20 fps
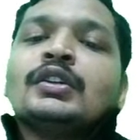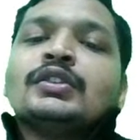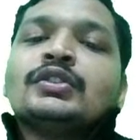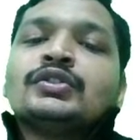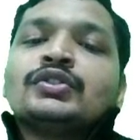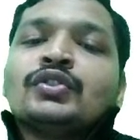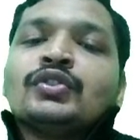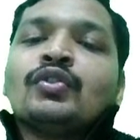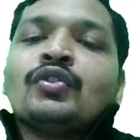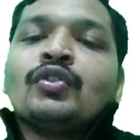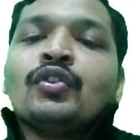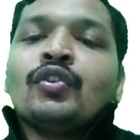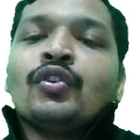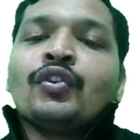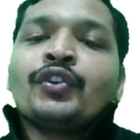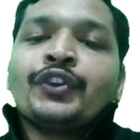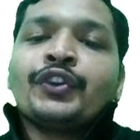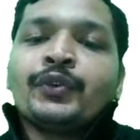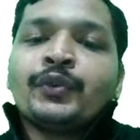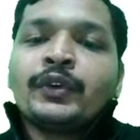So
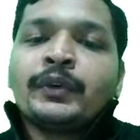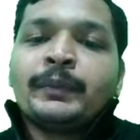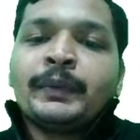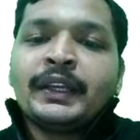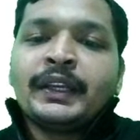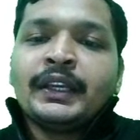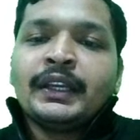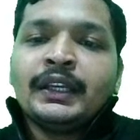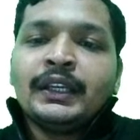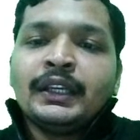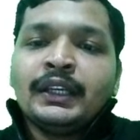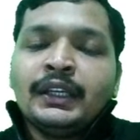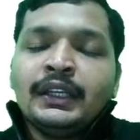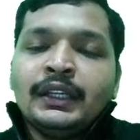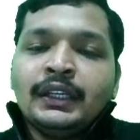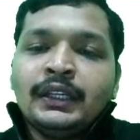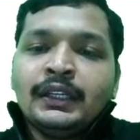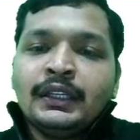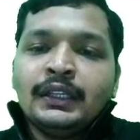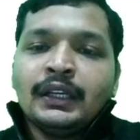you would
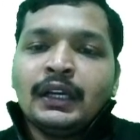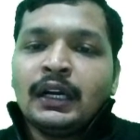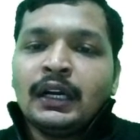be